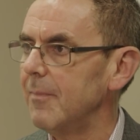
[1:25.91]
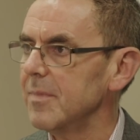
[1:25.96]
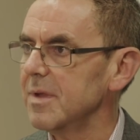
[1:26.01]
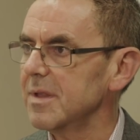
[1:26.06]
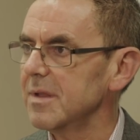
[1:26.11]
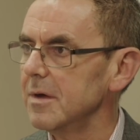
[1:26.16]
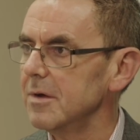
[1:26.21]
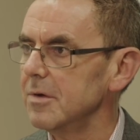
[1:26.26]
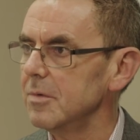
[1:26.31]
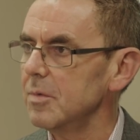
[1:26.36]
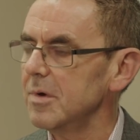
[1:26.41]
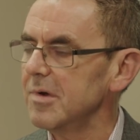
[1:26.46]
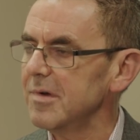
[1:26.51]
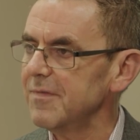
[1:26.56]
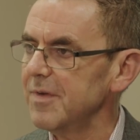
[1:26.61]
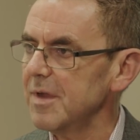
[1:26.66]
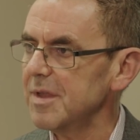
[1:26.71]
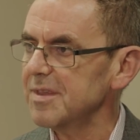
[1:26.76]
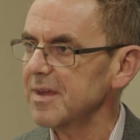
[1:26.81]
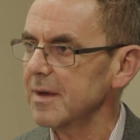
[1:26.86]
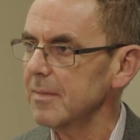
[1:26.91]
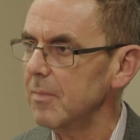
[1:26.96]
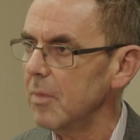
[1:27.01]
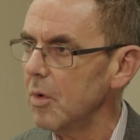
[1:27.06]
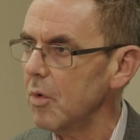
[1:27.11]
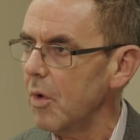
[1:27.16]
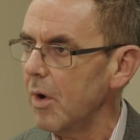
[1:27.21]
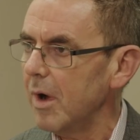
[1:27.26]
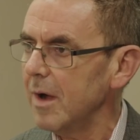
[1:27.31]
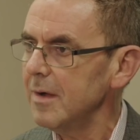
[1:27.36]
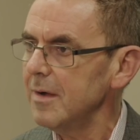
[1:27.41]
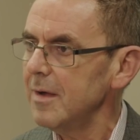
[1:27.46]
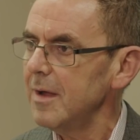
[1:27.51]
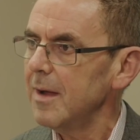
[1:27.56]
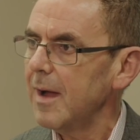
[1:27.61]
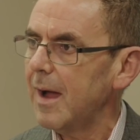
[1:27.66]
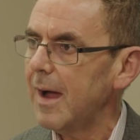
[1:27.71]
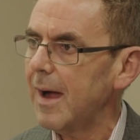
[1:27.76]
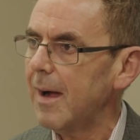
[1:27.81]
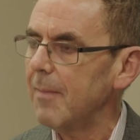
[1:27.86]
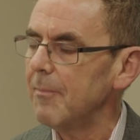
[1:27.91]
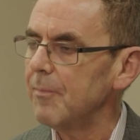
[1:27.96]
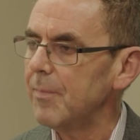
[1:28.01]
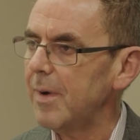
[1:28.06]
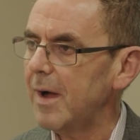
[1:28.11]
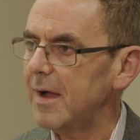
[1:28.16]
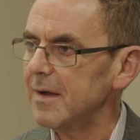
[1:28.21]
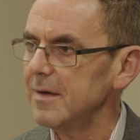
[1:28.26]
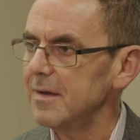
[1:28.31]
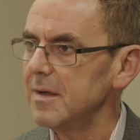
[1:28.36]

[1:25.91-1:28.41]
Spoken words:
So we're investing more, but